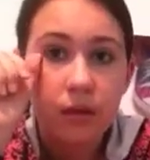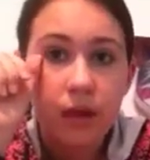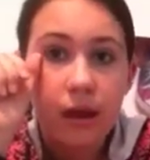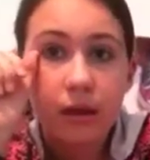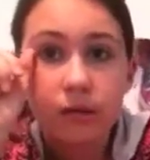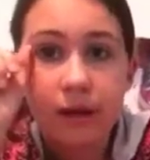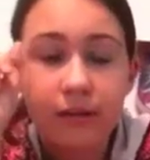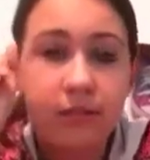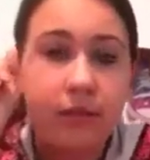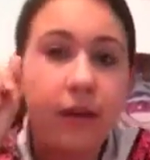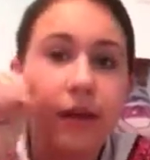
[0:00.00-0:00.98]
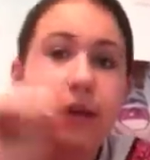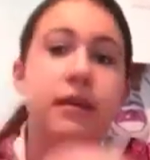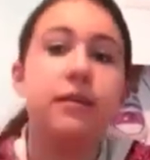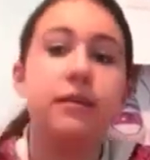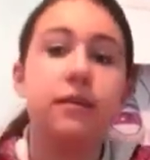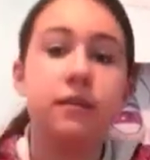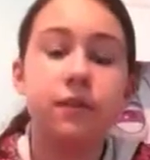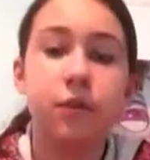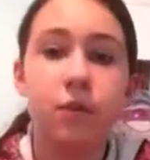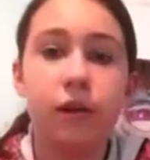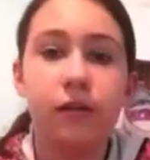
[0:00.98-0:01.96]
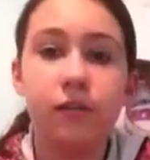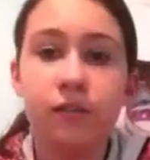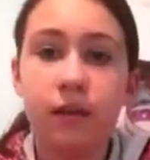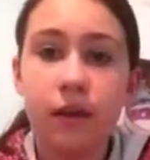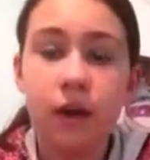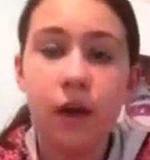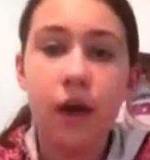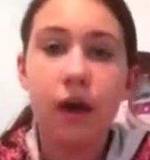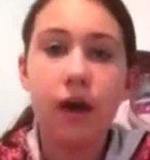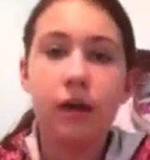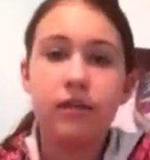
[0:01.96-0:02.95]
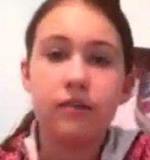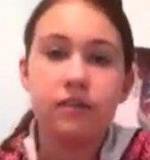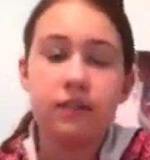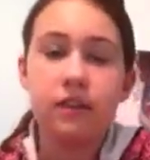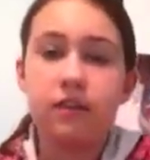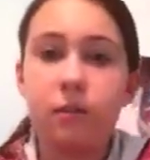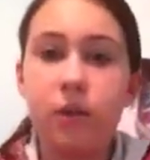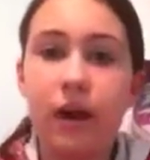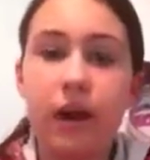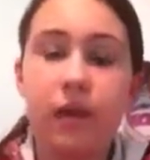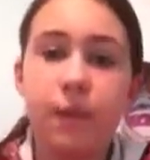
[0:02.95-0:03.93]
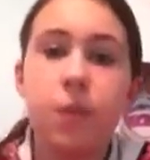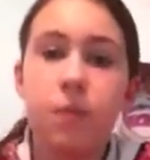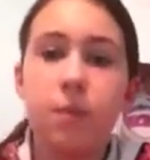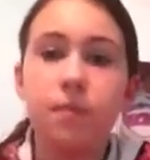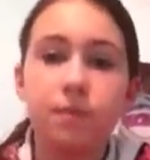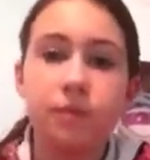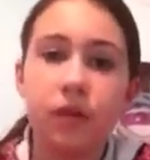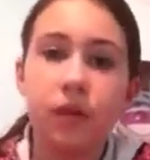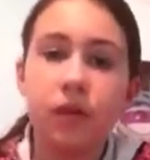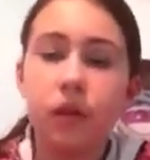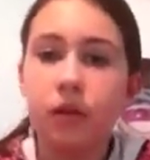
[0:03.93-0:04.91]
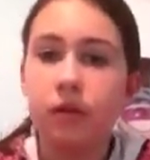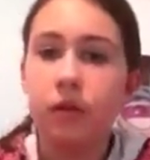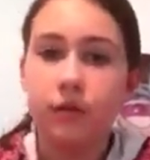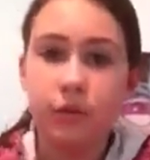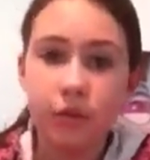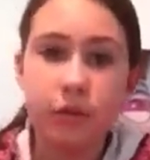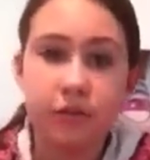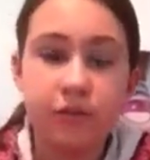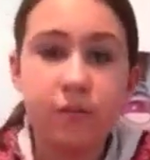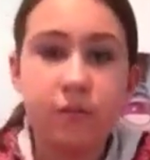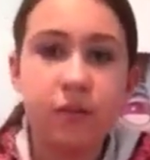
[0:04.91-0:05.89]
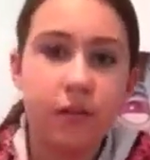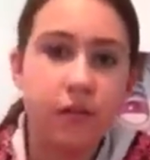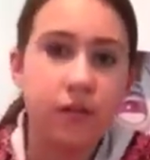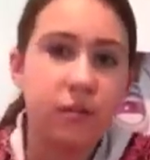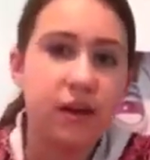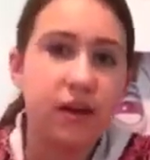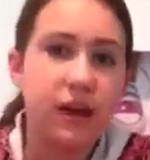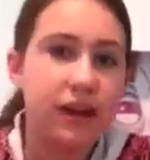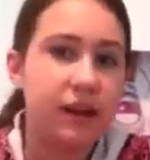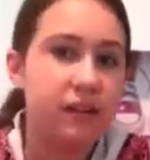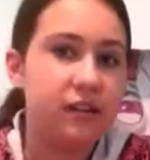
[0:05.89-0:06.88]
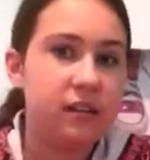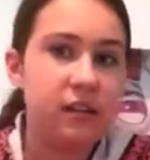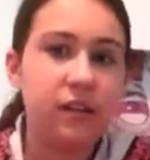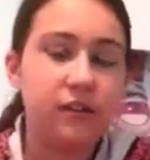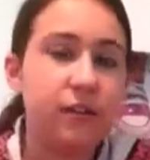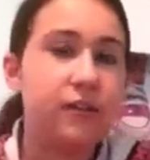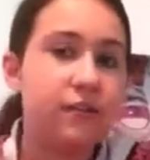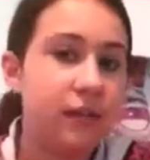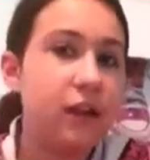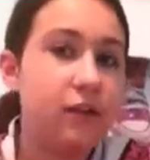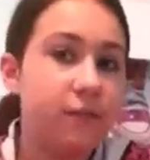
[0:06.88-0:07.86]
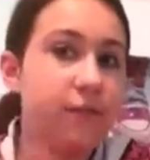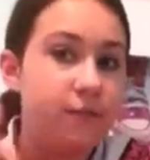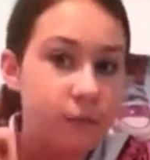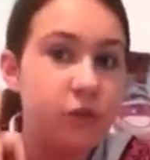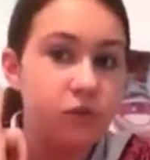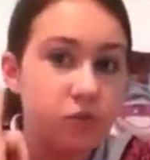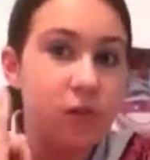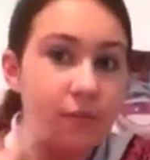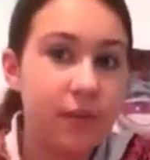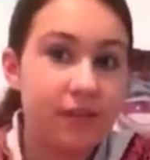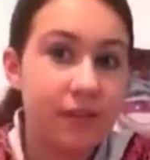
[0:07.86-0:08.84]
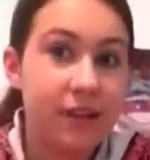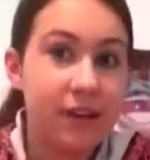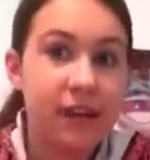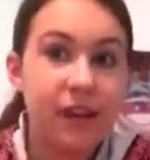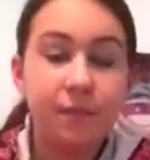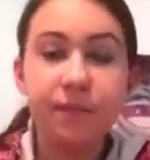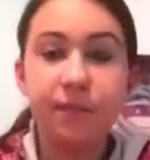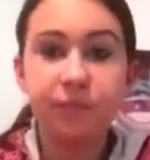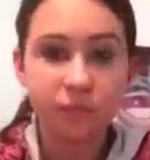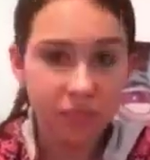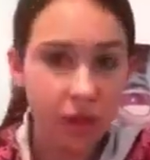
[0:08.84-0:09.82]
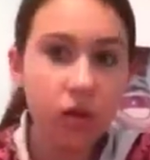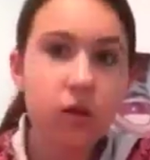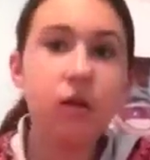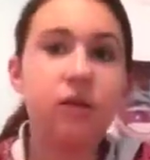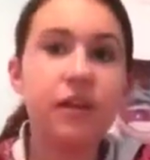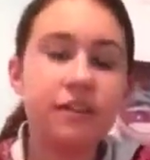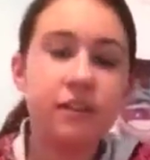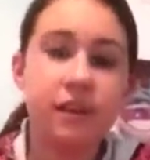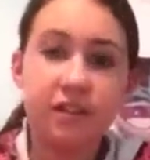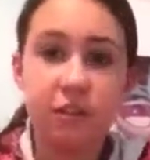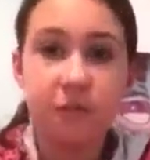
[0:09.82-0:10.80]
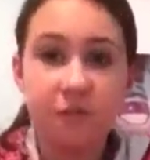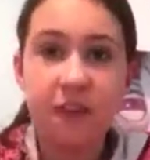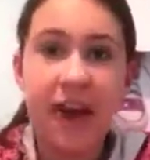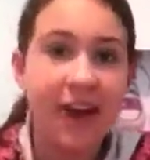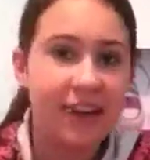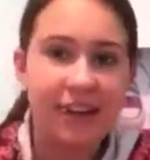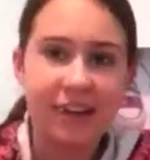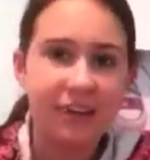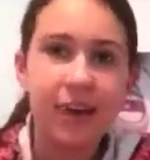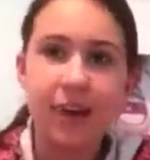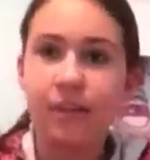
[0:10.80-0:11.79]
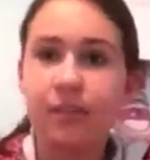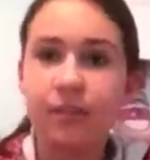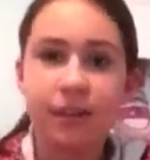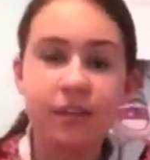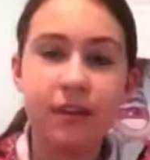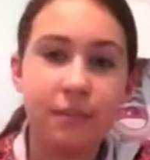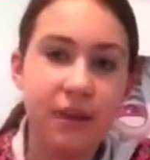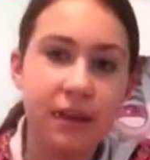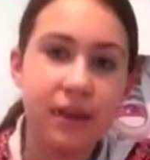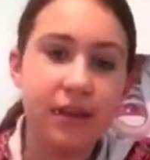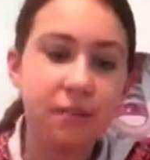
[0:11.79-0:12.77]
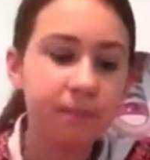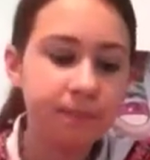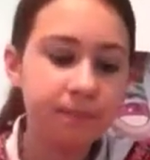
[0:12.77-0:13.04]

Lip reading: Anorexia is, of course, a disease where someone looks at themselves in the mirror and even if they're extremely skinny, all they see is fat and they stop eating.